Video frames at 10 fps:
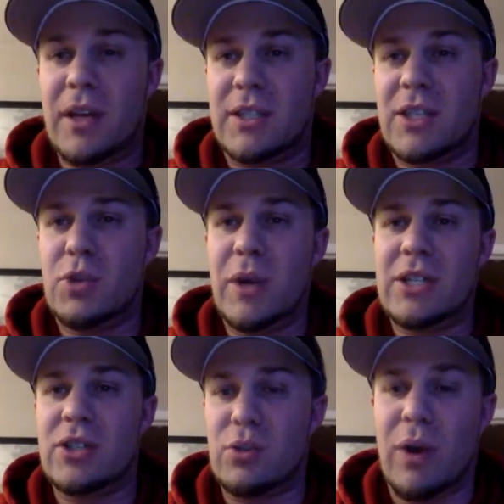
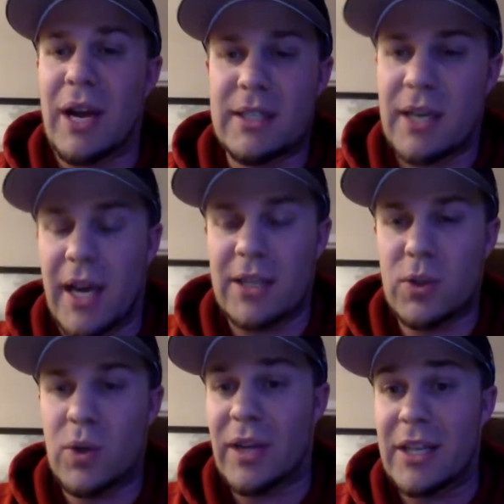Situations arise in a high
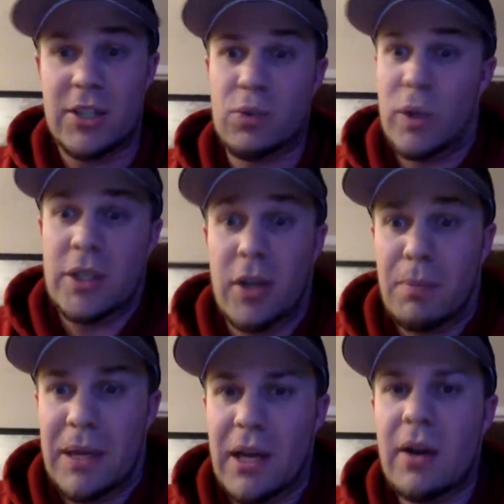school, and that's just what's going
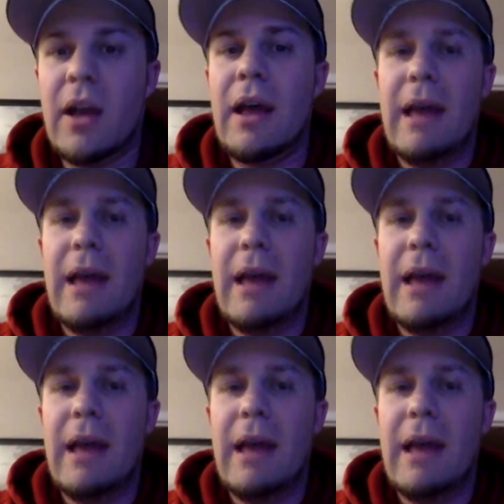to be there.